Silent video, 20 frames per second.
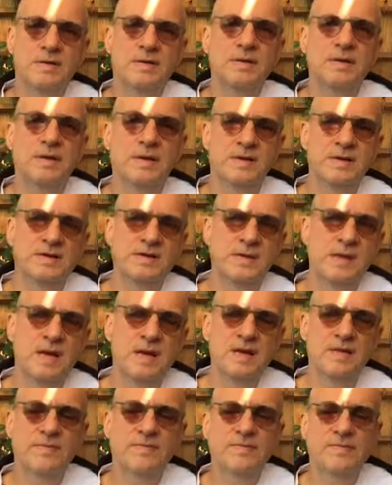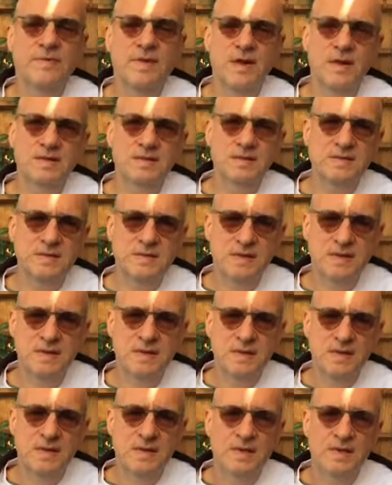in a state of constant
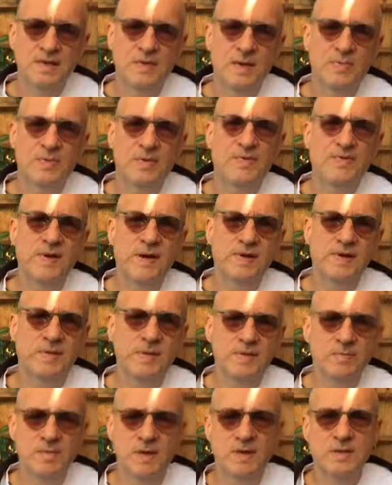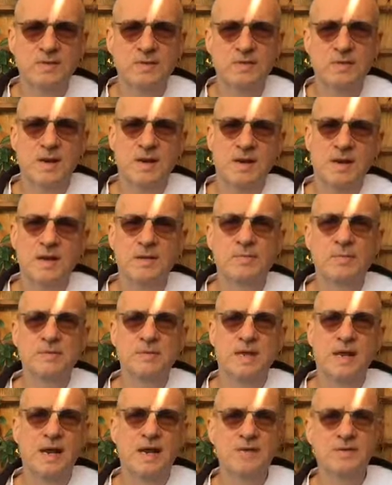deprivation because we're not able
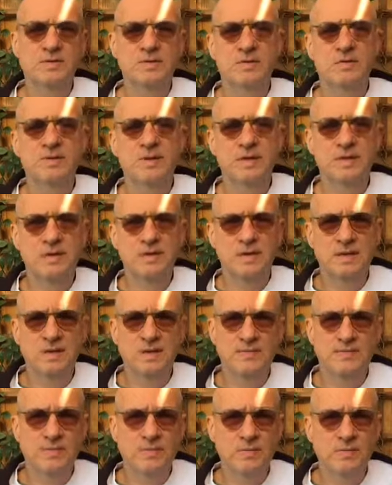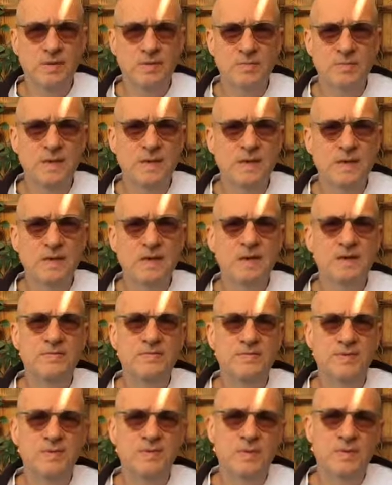to ask authentically for what we need
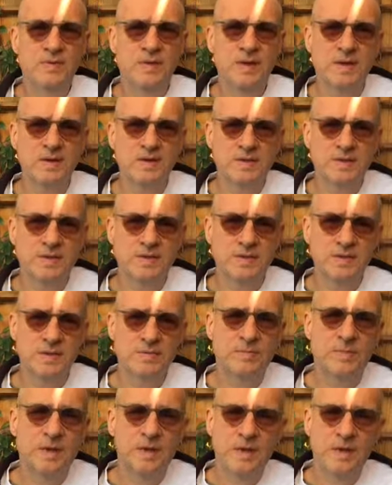from the relationship.